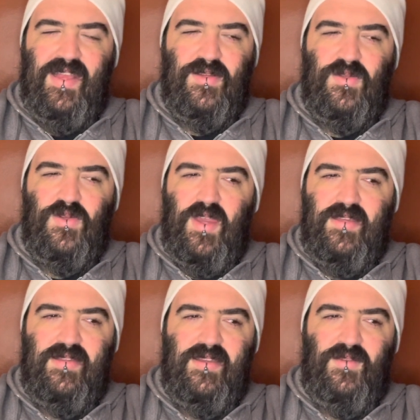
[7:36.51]
It's
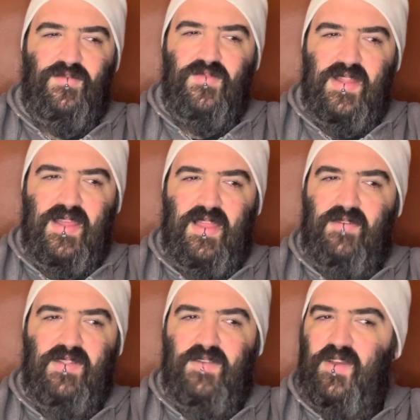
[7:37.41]
just a really
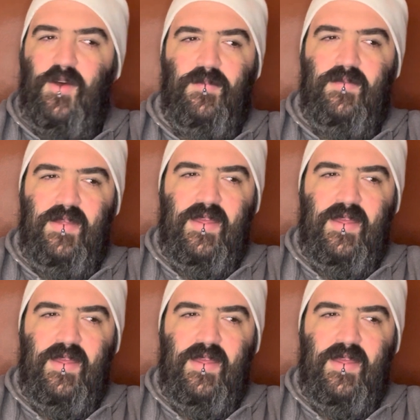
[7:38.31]
lovely film.